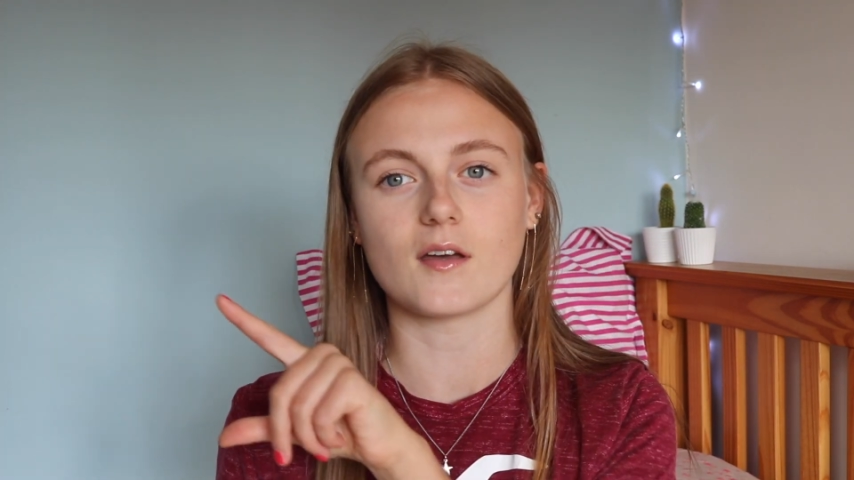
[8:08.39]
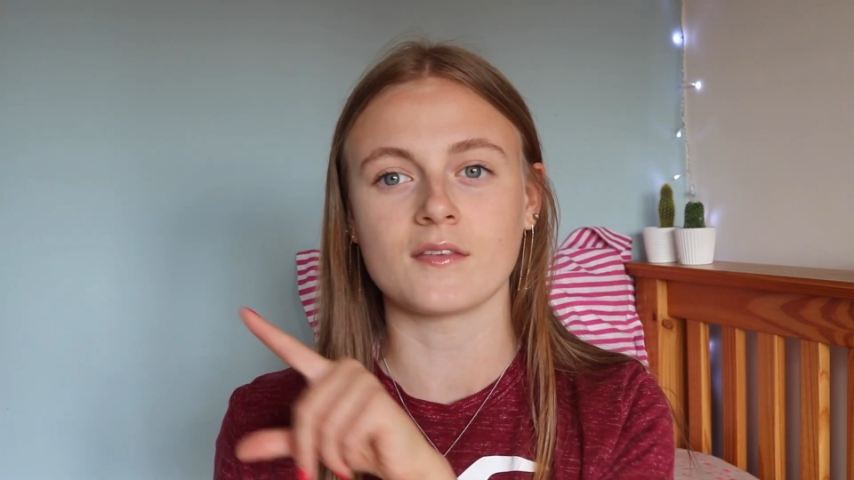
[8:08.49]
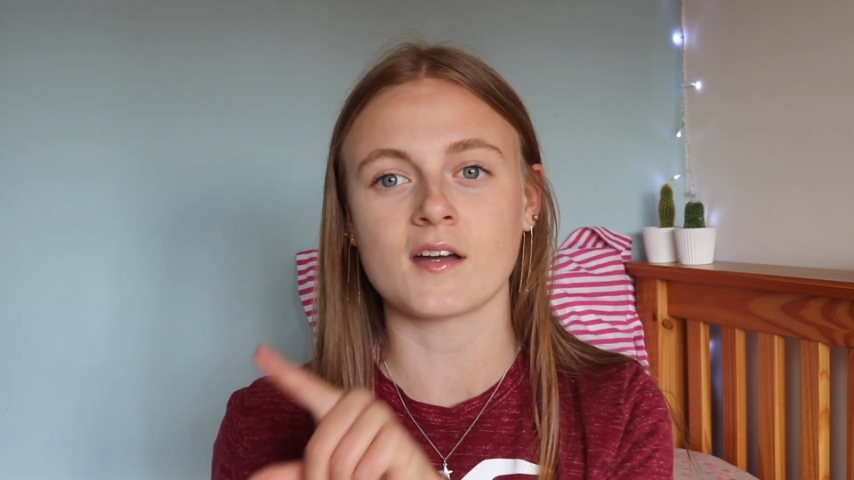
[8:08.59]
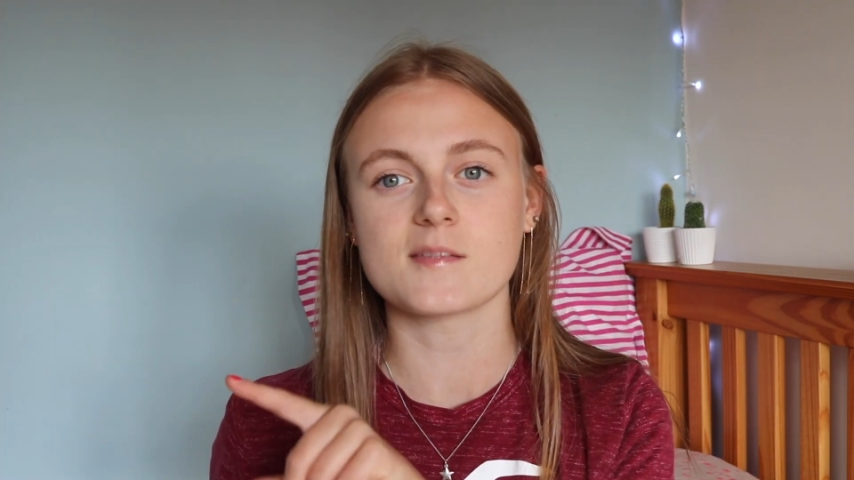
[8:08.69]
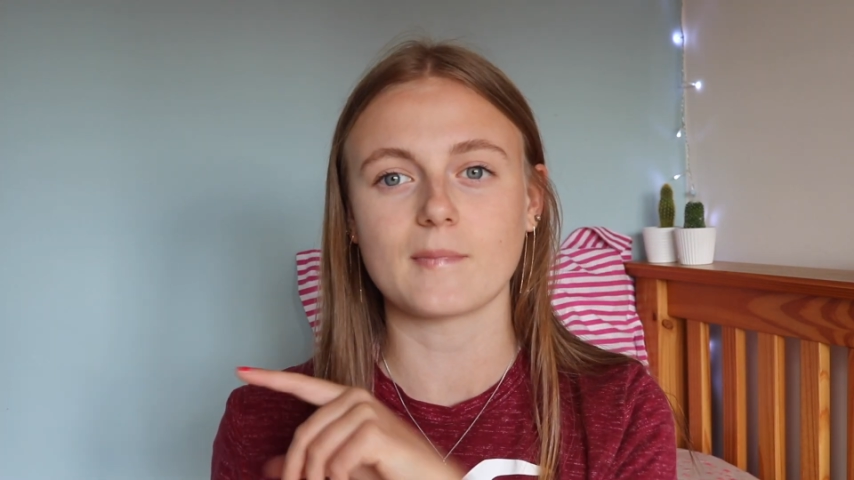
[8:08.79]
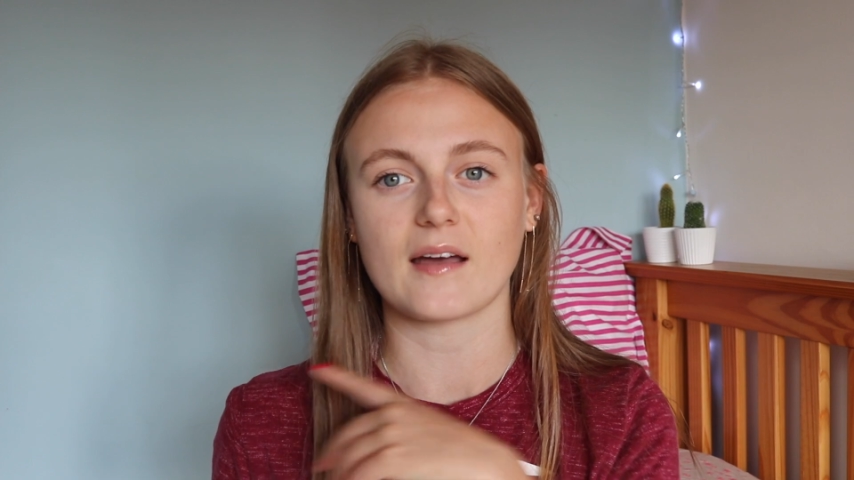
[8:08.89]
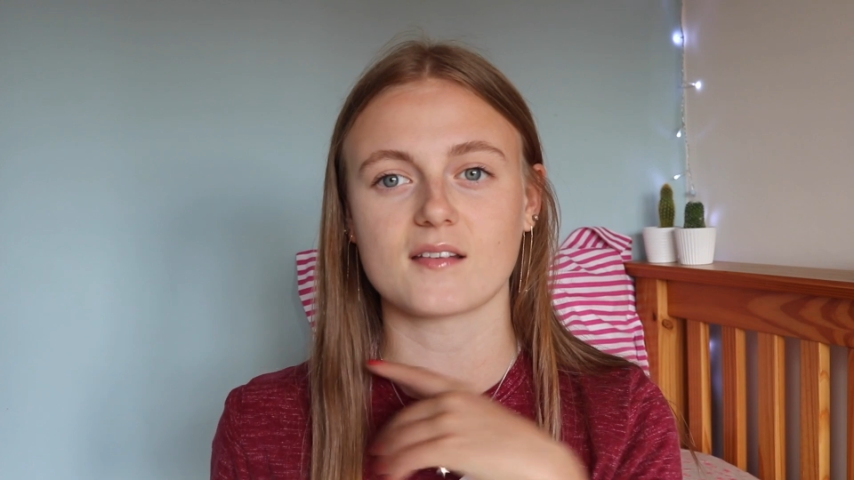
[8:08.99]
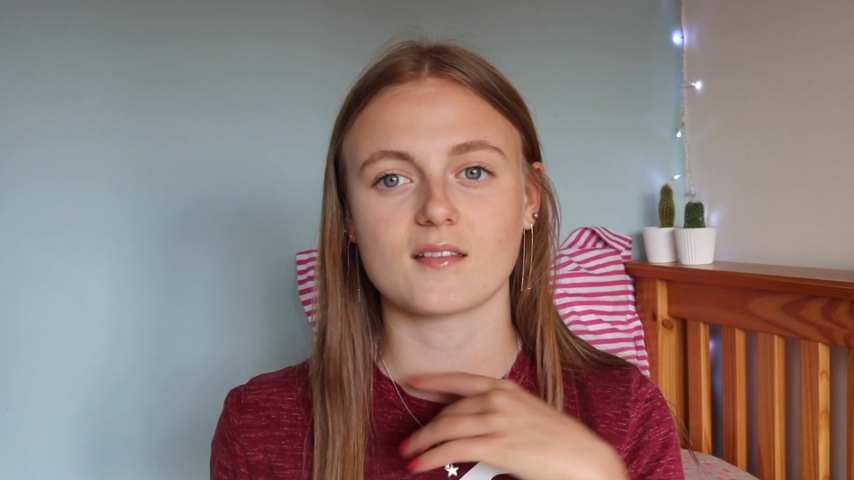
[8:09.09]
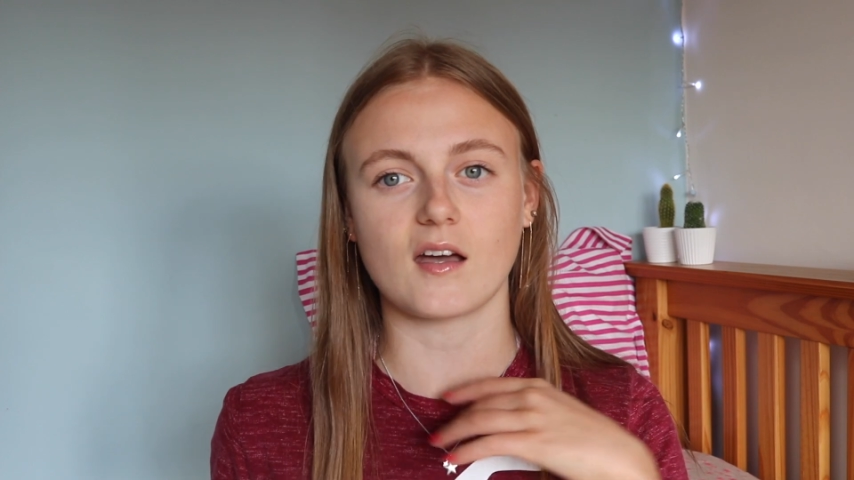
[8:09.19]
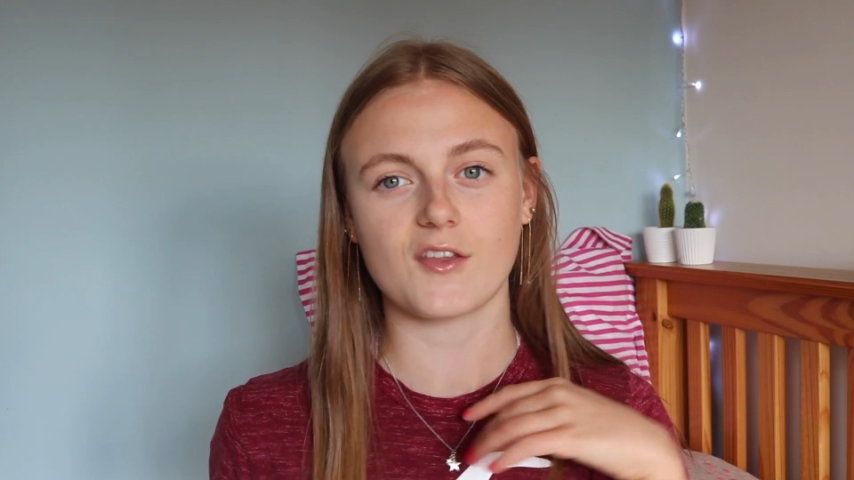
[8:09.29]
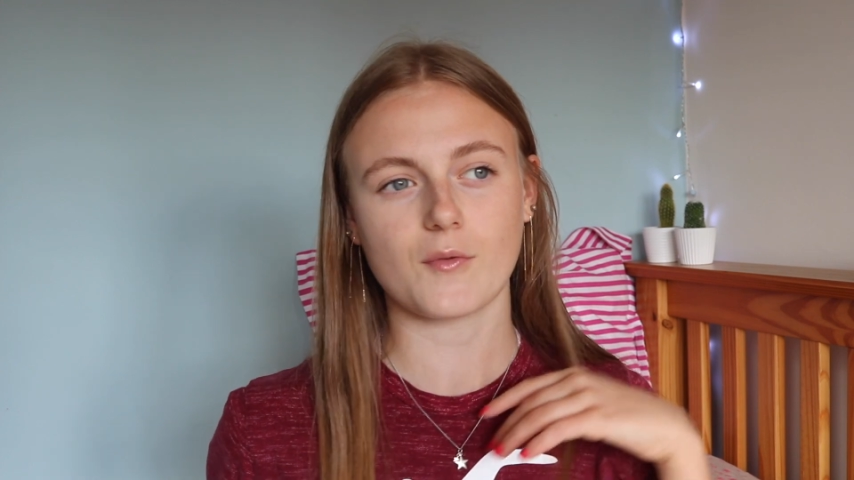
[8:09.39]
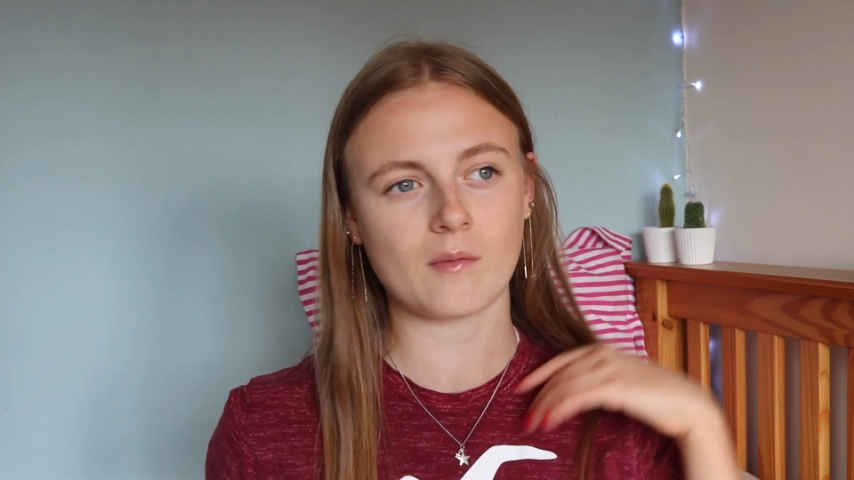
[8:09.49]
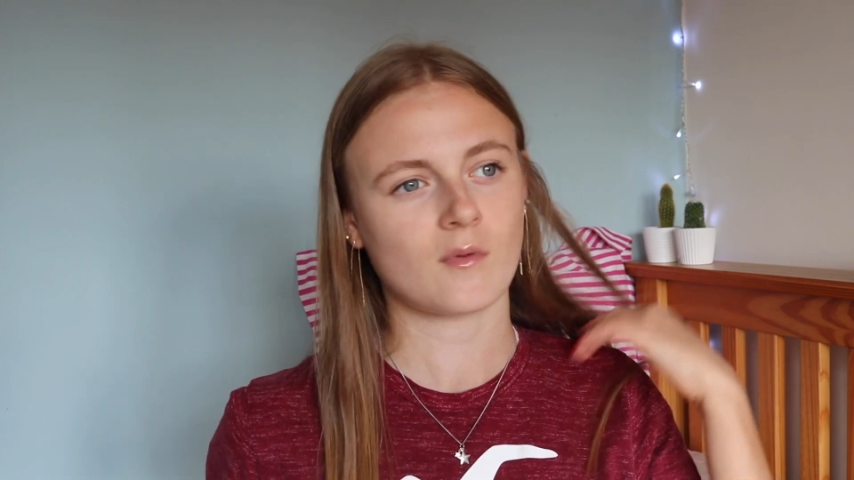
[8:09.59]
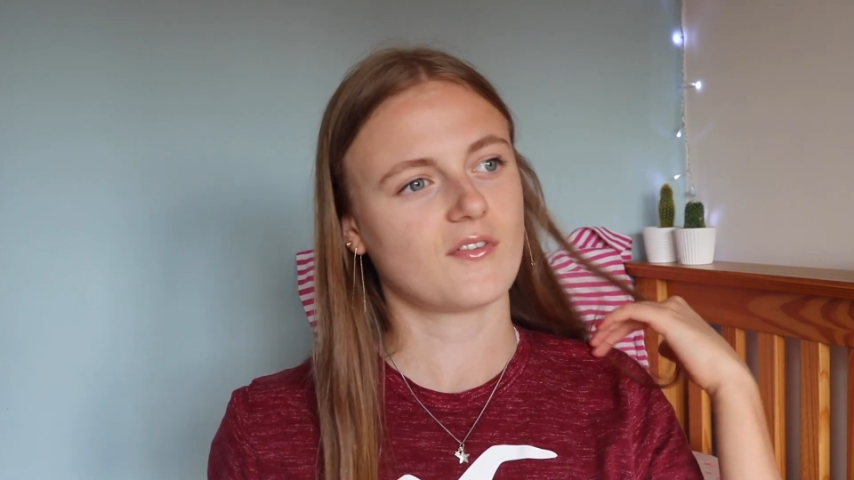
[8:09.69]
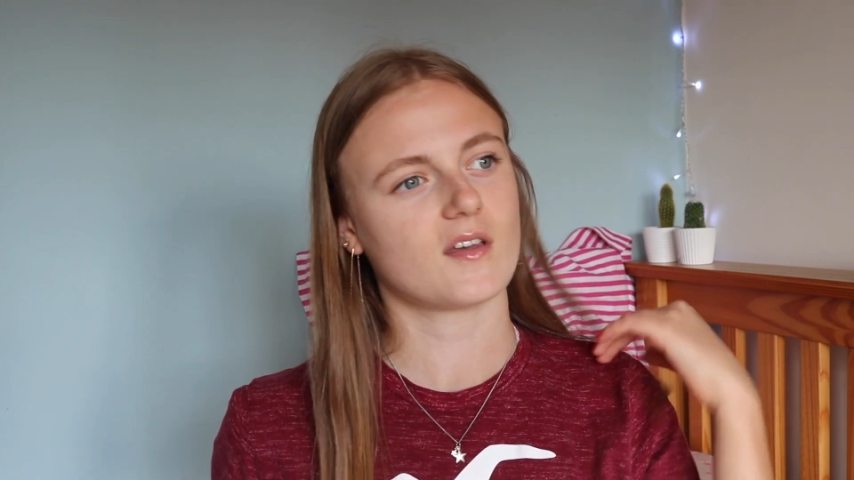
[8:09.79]
a nice black skirt that
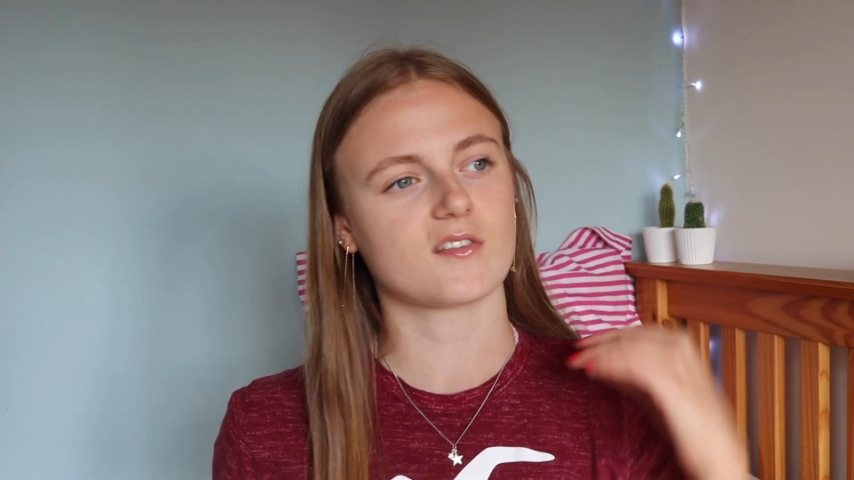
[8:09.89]
went with it,